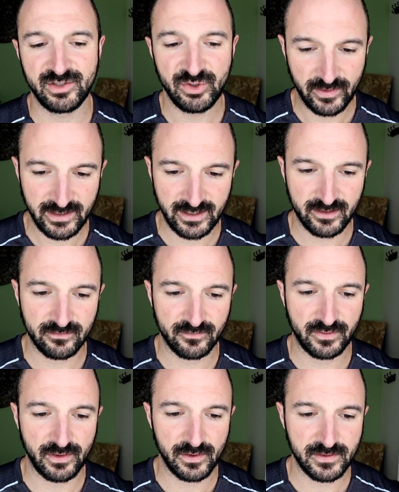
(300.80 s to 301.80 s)
doing it
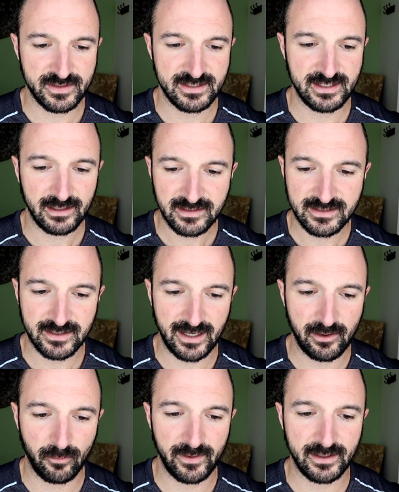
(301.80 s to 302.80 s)
for those six,
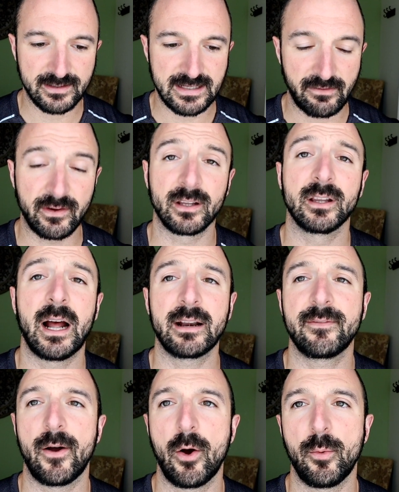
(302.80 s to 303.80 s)
eight weeks, having a
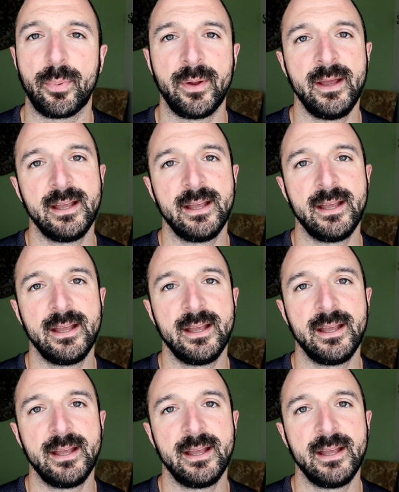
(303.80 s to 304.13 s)
lot of hope